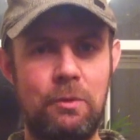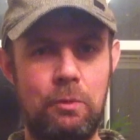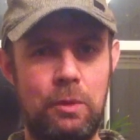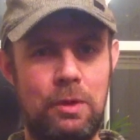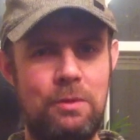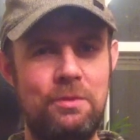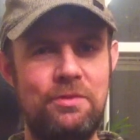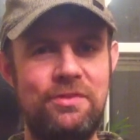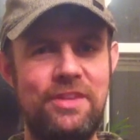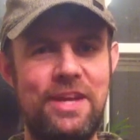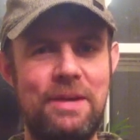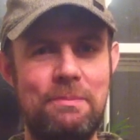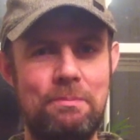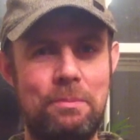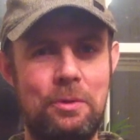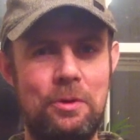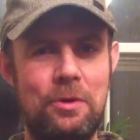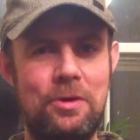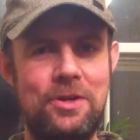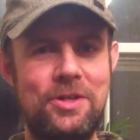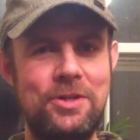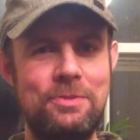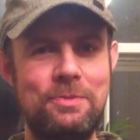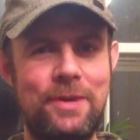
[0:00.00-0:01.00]
And what was that
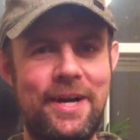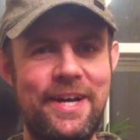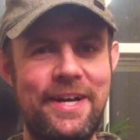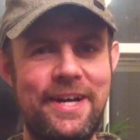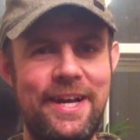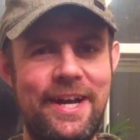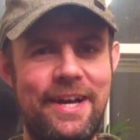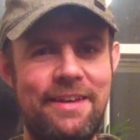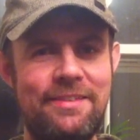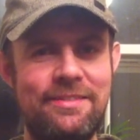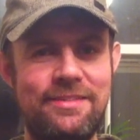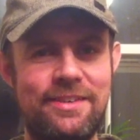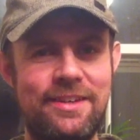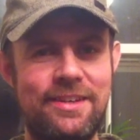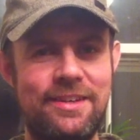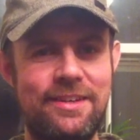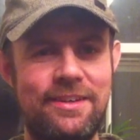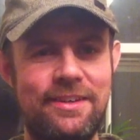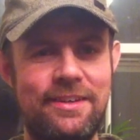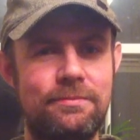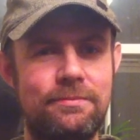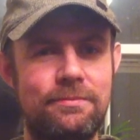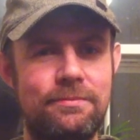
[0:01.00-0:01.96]
board, you might ask?